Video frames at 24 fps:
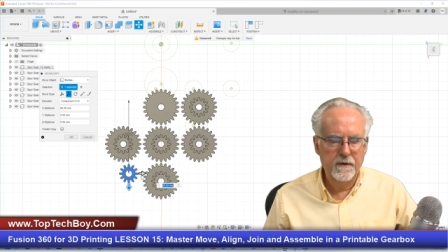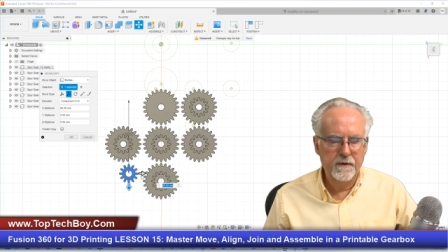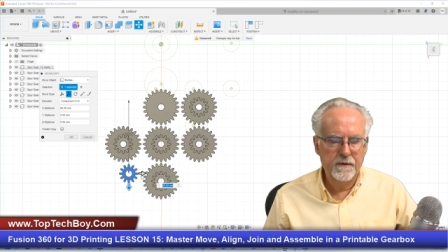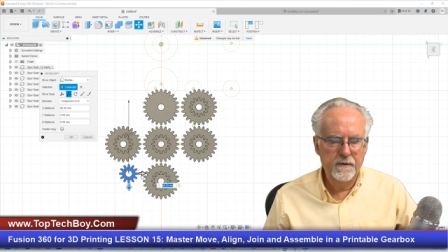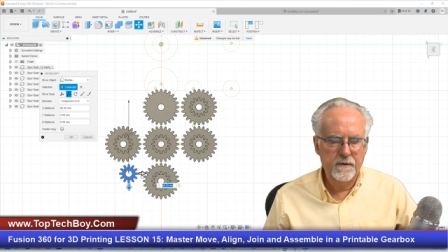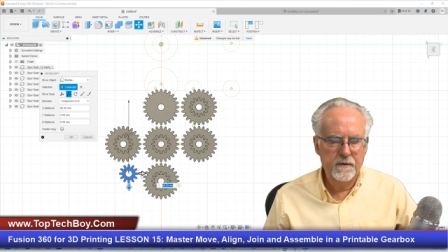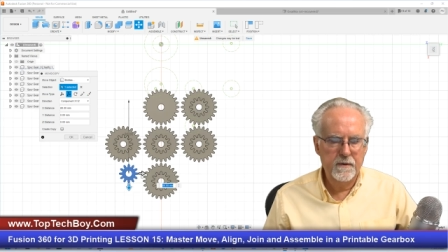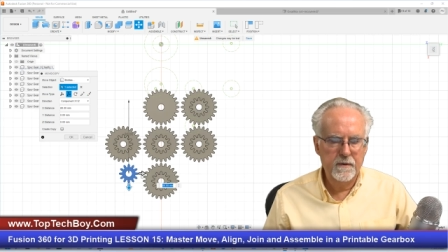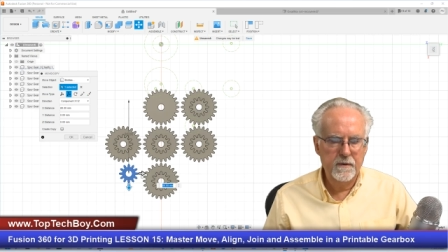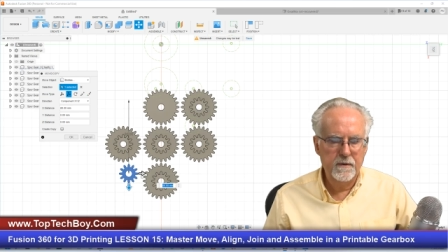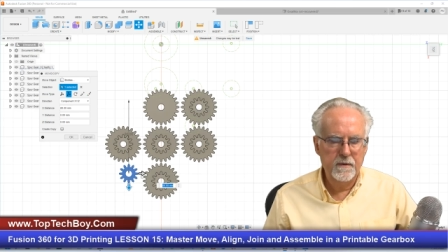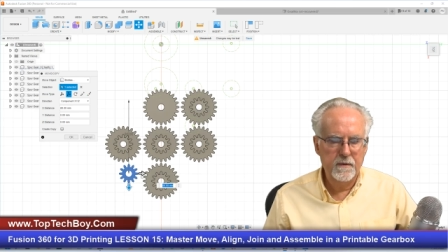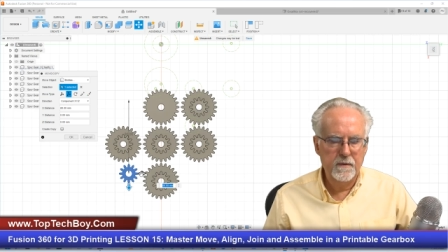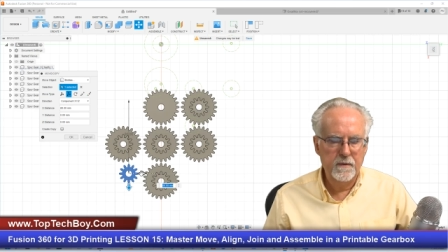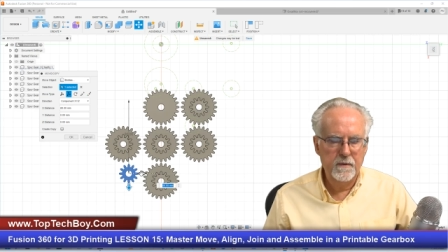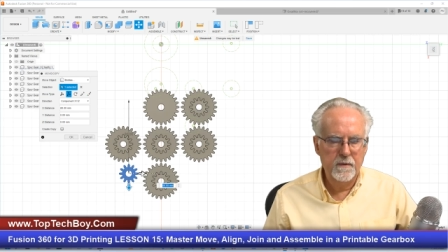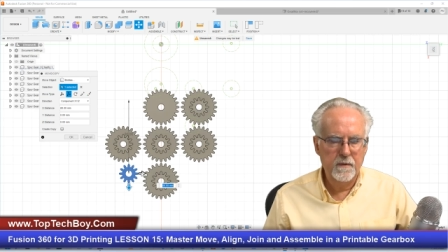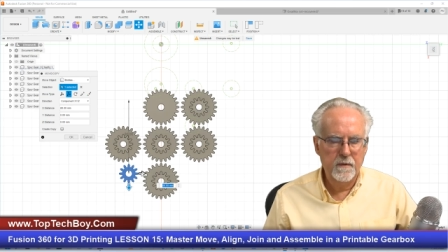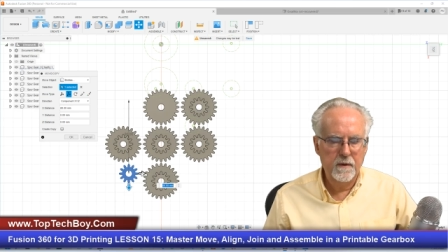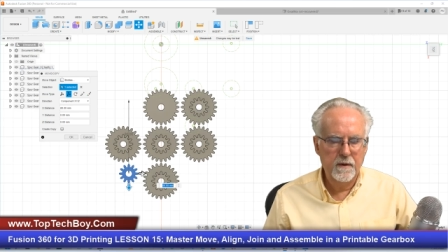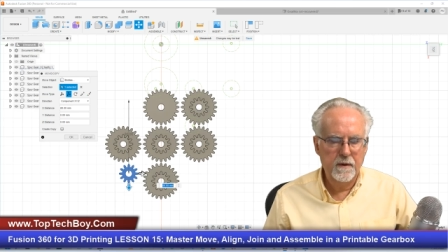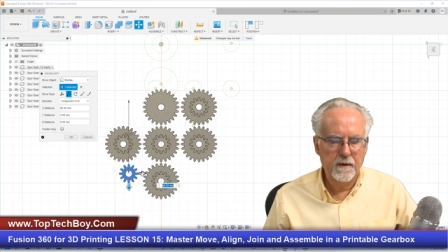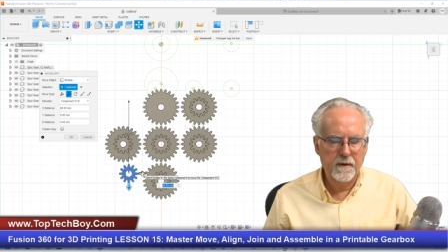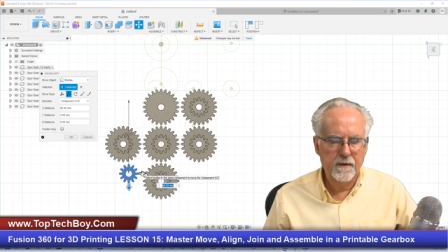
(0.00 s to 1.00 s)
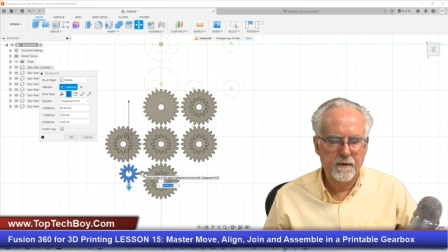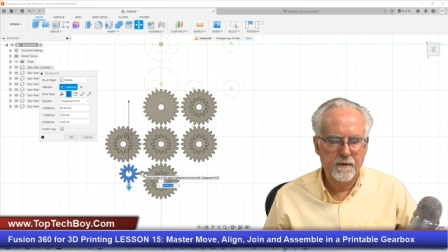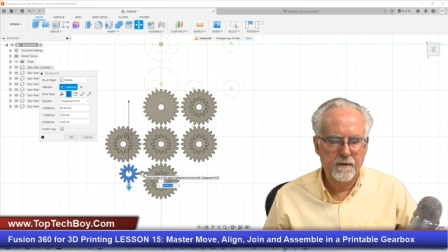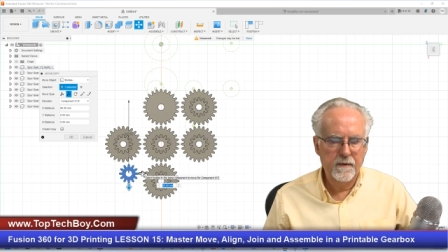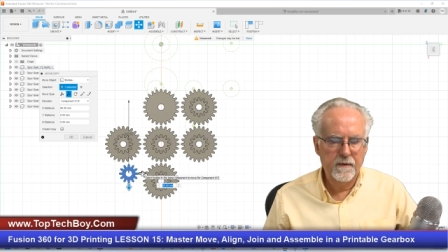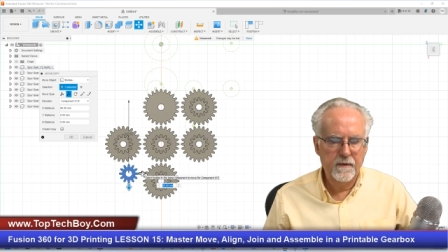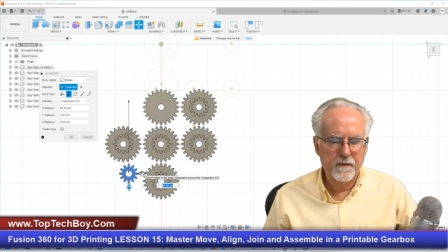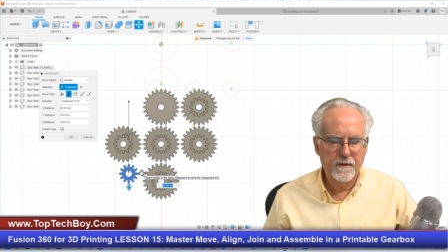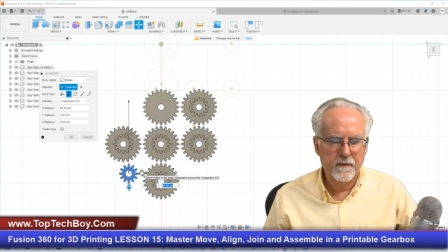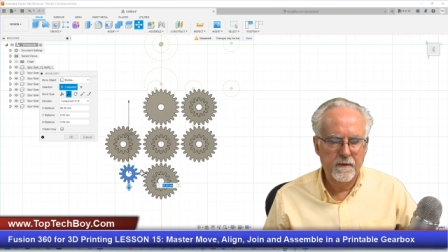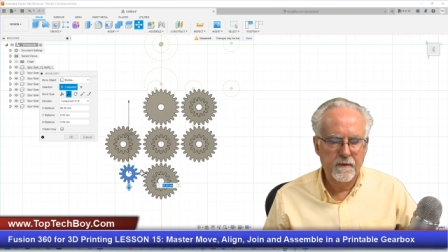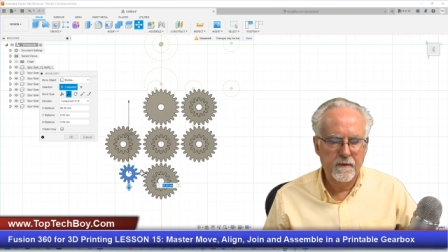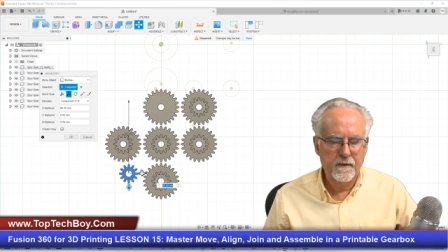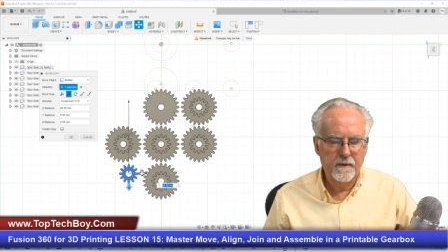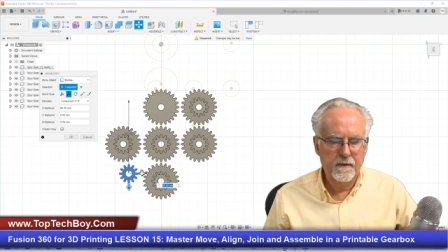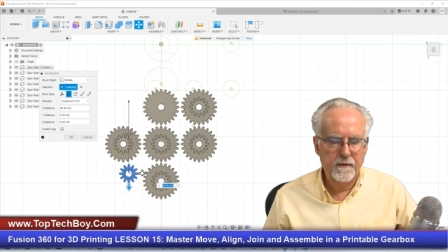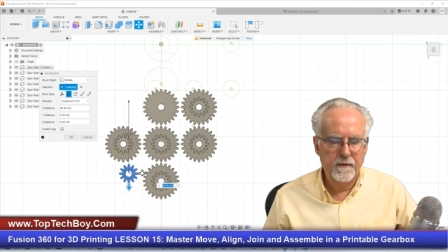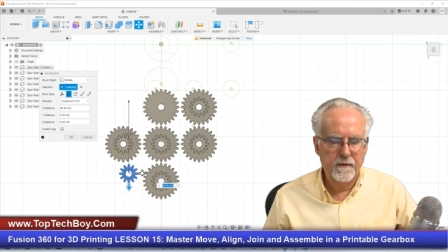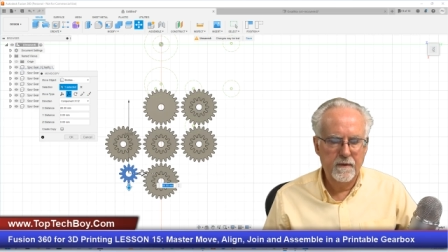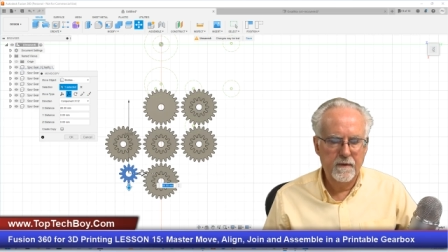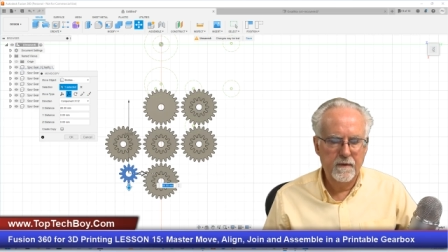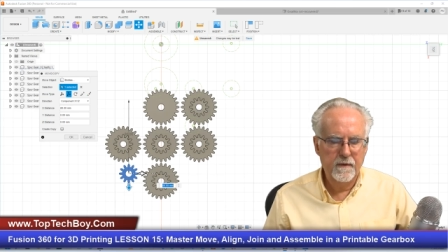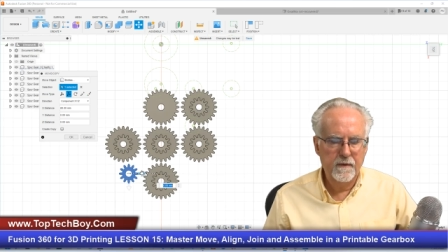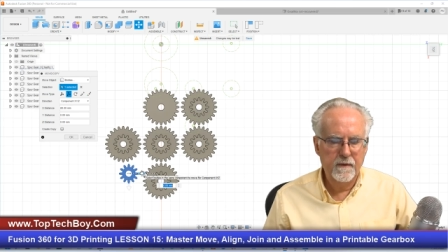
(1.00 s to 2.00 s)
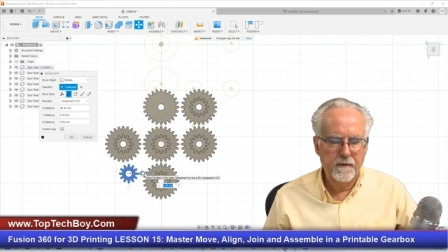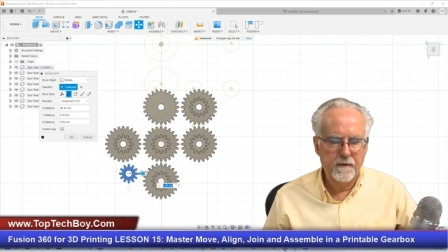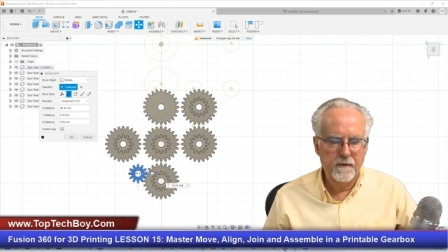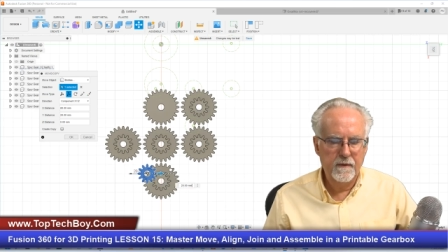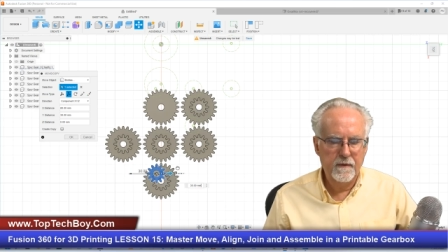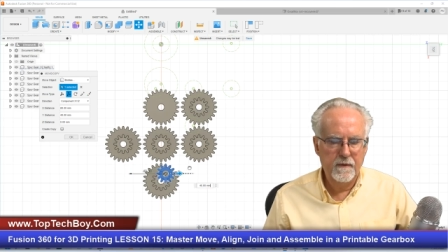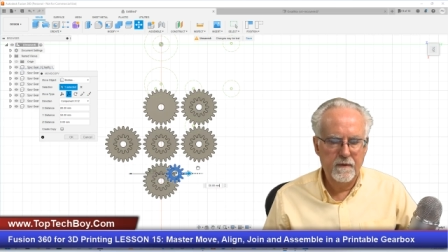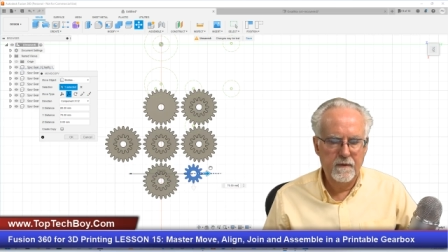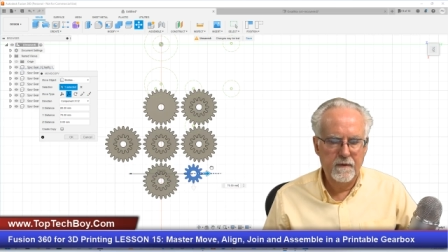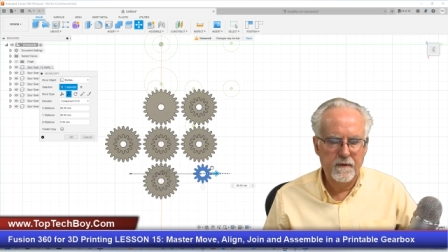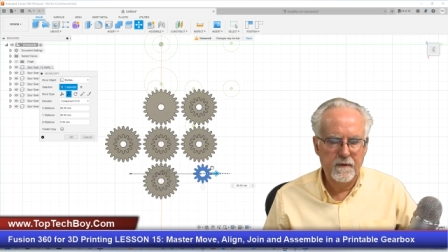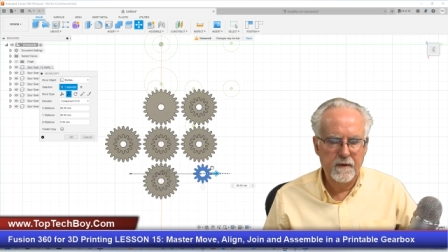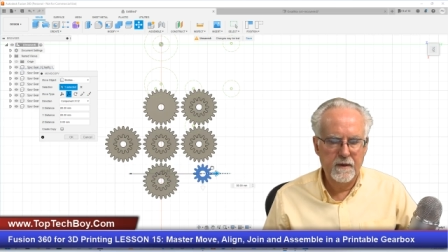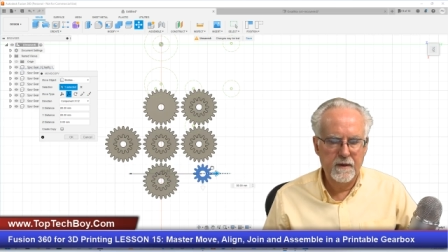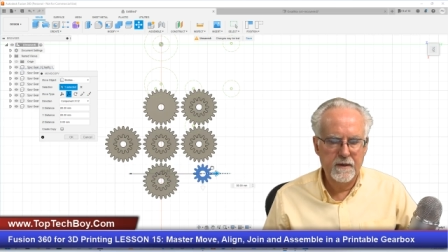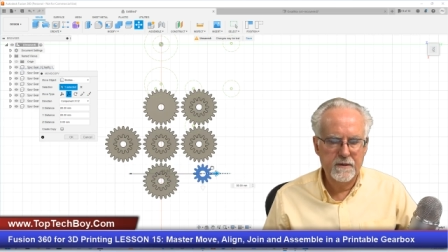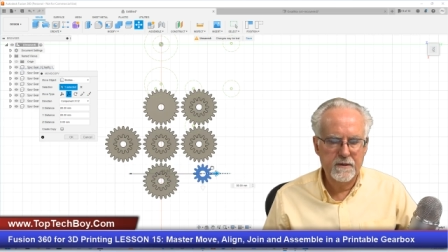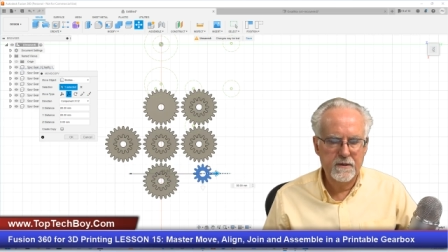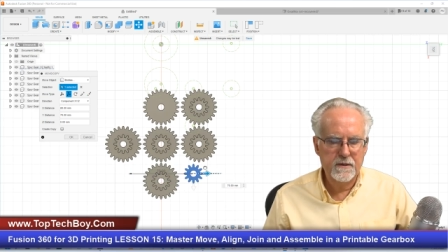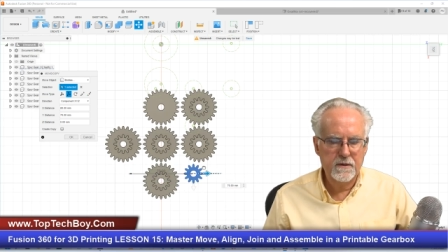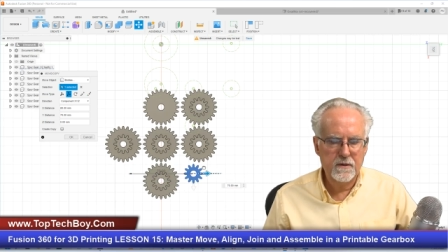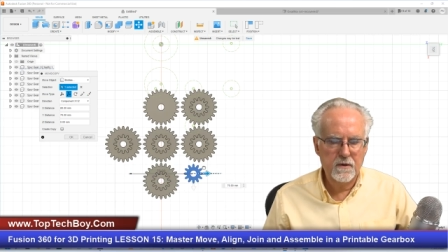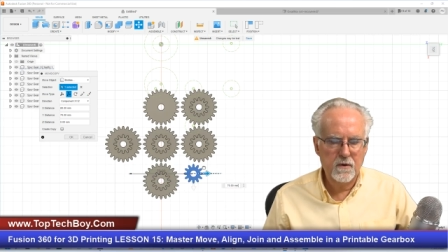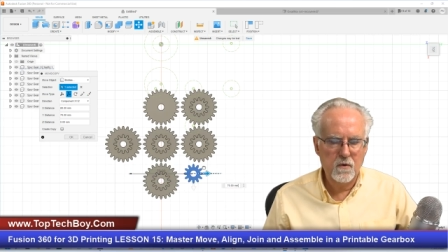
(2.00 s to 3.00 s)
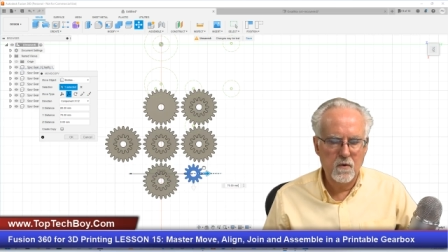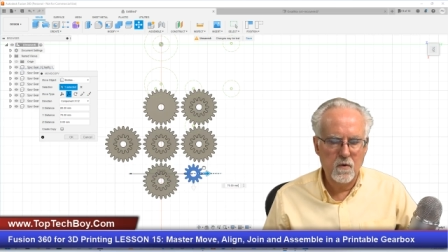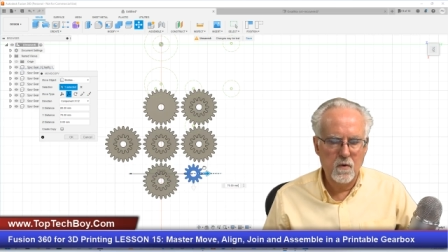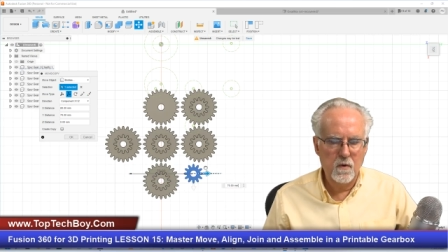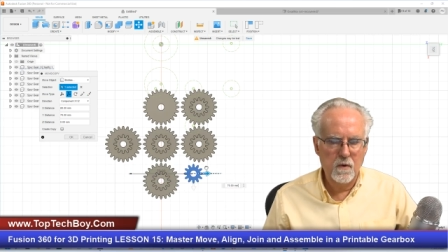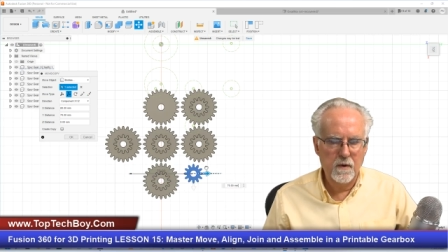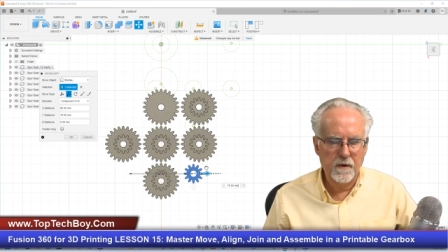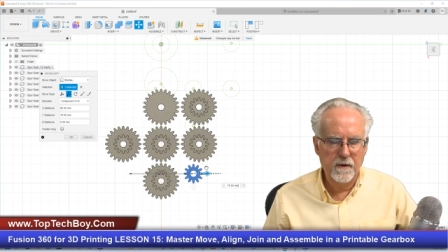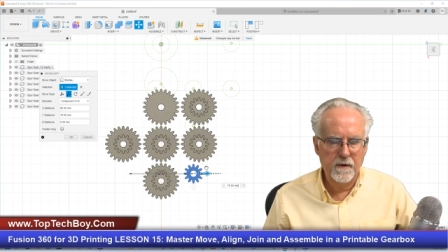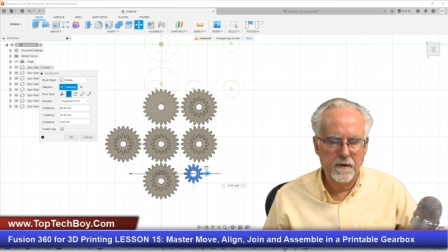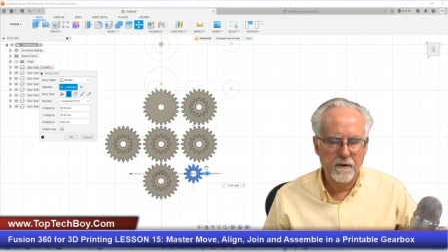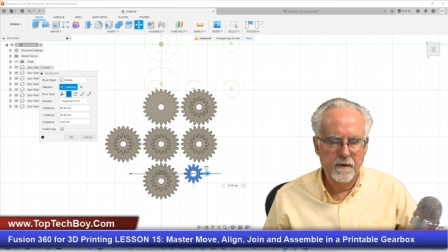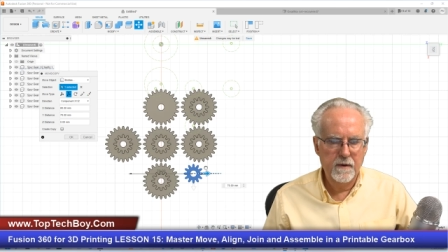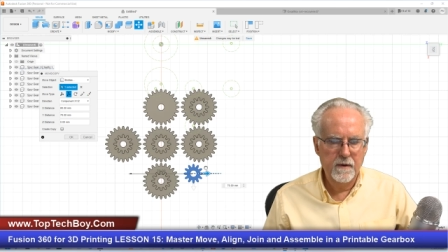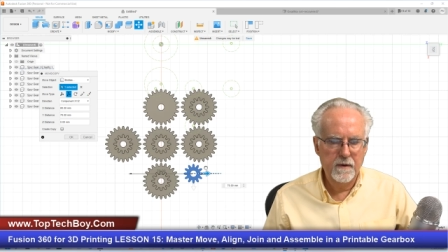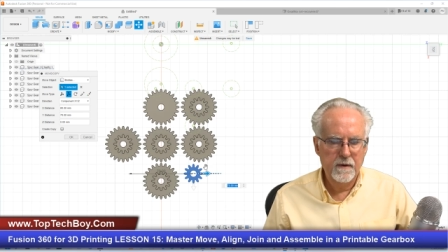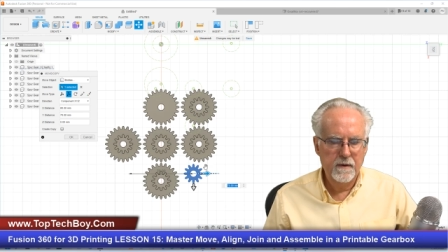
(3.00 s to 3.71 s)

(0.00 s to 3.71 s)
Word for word: to this corner.